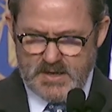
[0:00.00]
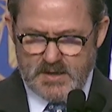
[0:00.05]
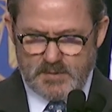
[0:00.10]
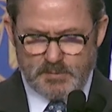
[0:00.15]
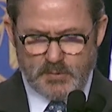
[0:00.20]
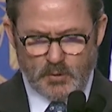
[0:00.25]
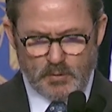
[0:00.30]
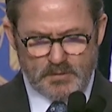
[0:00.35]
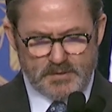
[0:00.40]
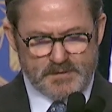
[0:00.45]

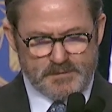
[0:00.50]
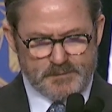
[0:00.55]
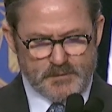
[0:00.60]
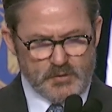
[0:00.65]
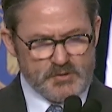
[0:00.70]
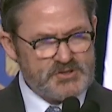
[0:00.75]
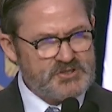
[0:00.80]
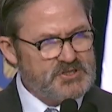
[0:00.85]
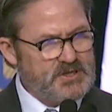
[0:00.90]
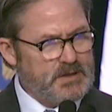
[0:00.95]
Both
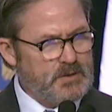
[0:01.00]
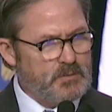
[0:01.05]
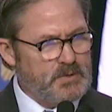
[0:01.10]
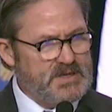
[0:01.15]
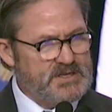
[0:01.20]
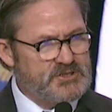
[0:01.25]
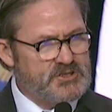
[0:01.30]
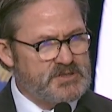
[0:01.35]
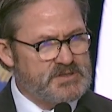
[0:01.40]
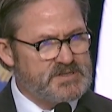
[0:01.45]
first
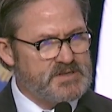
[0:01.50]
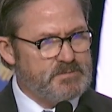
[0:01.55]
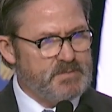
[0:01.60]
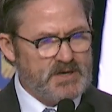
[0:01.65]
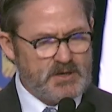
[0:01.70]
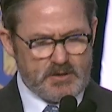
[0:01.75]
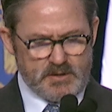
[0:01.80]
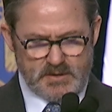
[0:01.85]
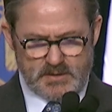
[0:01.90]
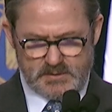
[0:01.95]
generations
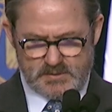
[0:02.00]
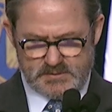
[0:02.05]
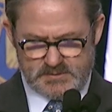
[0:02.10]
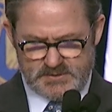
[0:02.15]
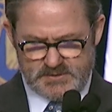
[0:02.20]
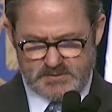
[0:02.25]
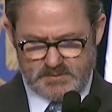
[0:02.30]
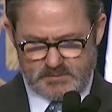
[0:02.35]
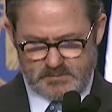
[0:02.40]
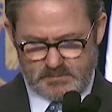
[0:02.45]

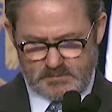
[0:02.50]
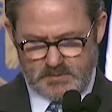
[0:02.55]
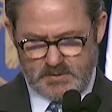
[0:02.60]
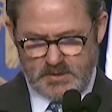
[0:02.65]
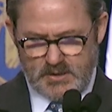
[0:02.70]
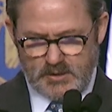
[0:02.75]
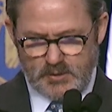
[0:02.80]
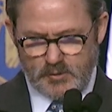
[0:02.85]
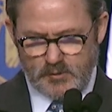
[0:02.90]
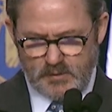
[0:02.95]
Americans
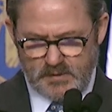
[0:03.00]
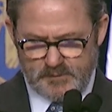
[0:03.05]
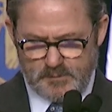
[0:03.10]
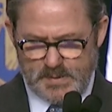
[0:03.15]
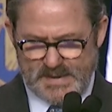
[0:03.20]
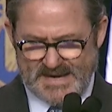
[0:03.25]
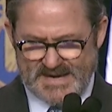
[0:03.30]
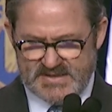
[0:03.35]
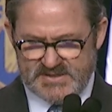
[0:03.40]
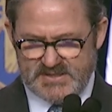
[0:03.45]
who have
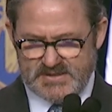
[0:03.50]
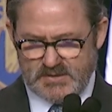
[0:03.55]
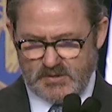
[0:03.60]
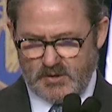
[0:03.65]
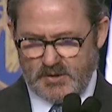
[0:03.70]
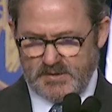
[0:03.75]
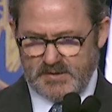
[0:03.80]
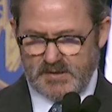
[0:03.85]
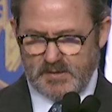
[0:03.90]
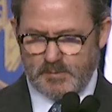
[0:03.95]
passed
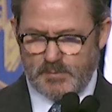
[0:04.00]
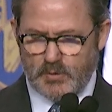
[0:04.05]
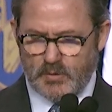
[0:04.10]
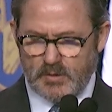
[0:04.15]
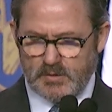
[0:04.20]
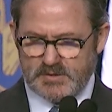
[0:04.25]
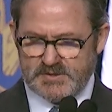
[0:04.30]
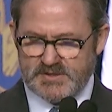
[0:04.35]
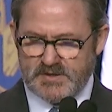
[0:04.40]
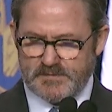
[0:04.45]
on the
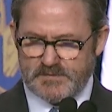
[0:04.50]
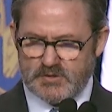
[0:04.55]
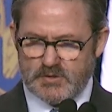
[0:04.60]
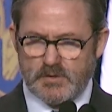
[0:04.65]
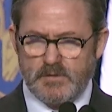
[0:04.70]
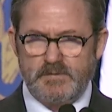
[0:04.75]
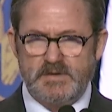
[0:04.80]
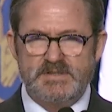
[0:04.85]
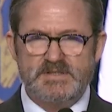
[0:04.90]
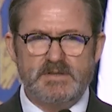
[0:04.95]
importance of
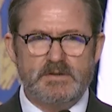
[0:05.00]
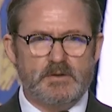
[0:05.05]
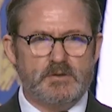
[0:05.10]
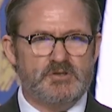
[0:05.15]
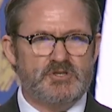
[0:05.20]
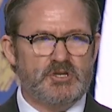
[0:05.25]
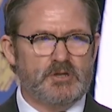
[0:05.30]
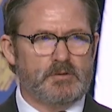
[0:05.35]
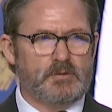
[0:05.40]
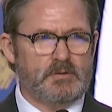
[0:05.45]
serving to their
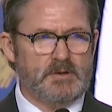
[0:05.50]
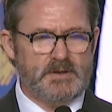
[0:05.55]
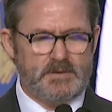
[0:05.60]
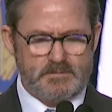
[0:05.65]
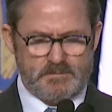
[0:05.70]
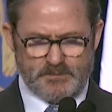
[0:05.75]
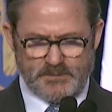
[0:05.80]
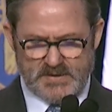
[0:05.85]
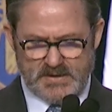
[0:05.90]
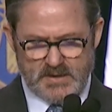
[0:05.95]
children.
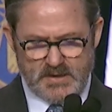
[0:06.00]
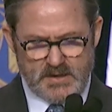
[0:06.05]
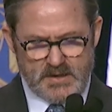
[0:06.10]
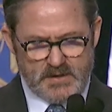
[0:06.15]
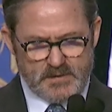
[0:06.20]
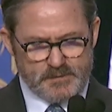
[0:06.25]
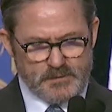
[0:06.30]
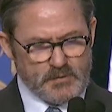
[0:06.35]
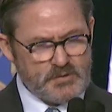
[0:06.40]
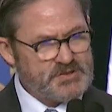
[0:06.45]

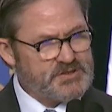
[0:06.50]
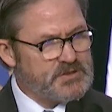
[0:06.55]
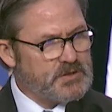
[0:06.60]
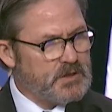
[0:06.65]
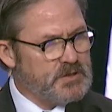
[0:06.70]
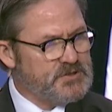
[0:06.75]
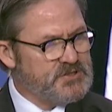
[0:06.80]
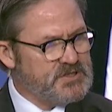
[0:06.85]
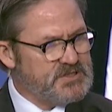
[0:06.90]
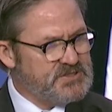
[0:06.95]
First
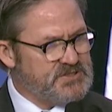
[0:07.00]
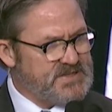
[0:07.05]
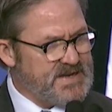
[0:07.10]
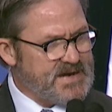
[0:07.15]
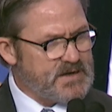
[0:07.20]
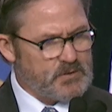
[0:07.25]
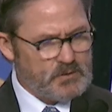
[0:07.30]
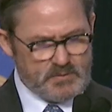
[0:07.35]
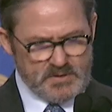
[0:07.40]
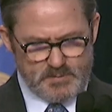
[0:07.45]
Sergeant
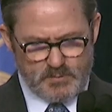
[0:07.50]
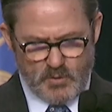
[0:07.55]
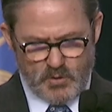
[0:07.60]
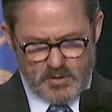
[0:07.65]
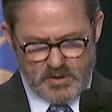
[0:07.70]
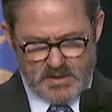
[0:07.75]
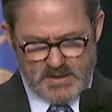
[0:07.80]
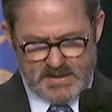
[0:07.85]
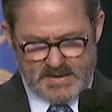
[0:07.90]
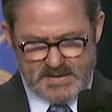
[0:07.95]
Zachary
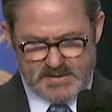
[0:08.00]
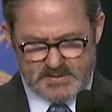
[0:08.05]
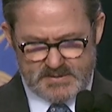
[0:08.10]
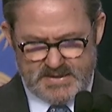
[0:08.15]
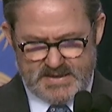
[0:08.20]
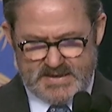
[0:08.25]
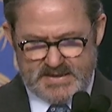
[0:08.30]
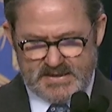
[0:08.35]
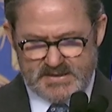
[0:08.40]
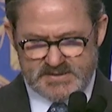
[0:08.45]
Borja
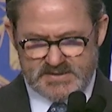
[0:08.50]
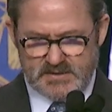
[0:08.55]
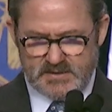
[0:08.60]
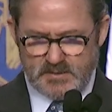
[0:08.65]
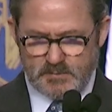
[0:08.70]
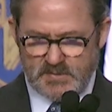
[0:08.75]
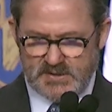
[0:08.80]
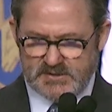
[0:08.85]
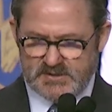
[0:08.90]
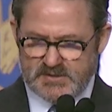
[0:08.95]
is in the
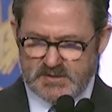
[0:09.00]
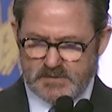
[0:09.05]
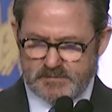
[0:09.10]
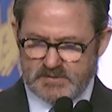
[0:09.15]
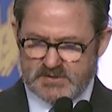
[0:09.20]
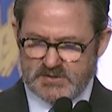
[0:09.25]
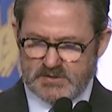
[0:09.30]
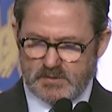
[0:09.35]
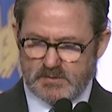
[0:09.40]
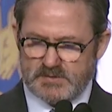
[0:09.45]
midst of
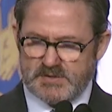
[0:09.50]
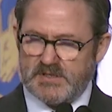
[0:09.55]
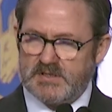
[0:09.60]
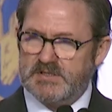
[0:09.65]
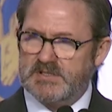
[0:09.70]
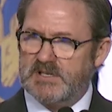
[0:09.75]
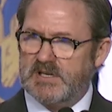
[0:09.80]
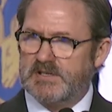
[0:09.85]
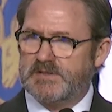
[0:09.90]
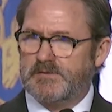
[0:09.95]
his own
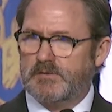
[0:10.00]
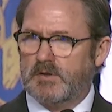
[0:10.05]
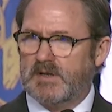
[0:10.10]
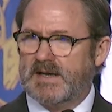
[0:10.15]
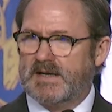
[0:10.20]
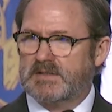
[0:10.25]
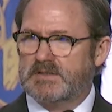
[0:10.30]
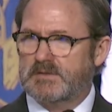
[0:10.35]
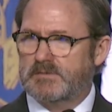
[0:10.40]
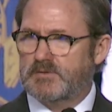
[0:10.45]
successful
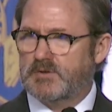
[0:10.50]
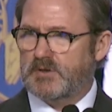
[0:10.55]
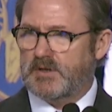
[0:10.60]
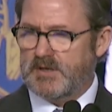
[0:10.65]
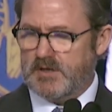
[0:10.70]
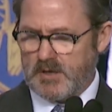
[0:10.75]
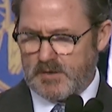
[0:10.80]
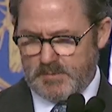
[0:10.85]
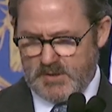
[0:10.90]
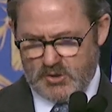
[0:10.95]
active duty
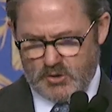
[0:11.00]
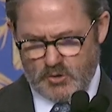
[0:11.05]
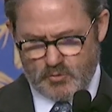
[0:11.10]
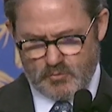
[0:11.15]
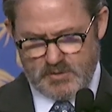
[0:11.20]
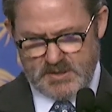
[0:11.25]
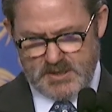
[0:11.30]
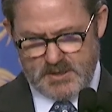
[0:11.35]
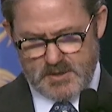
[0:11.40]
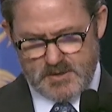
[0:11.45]
Army
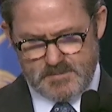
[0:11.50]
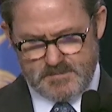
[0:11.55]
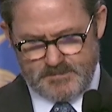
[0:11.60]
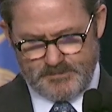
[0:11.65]
career.